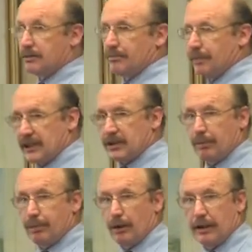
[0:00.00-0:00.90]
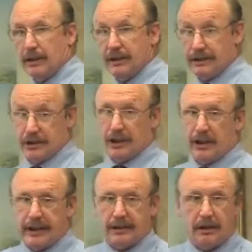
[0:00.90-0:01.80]
the world's biggest
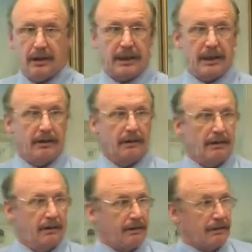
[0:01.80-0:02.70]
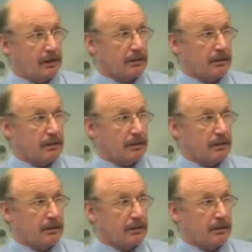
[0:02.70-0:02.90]
employer is the Chinese Army,